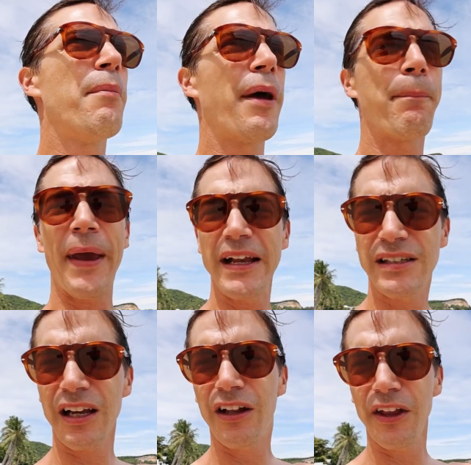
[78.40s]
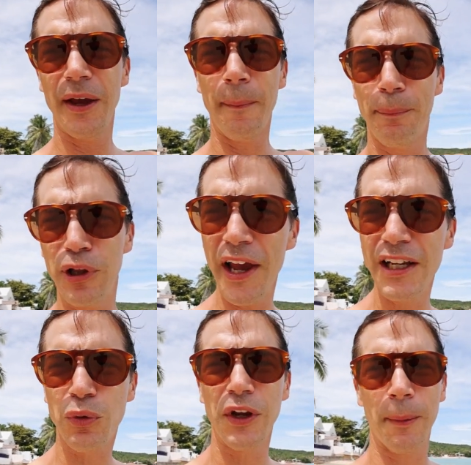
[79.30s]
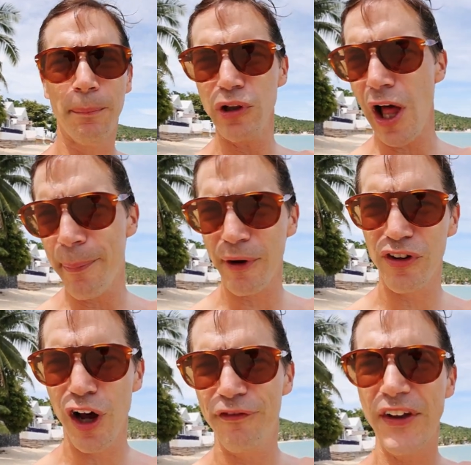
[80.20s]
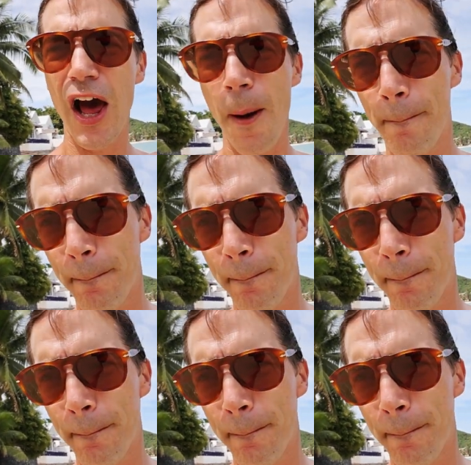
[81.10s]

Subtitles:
But basically a place where you can plop yourself down,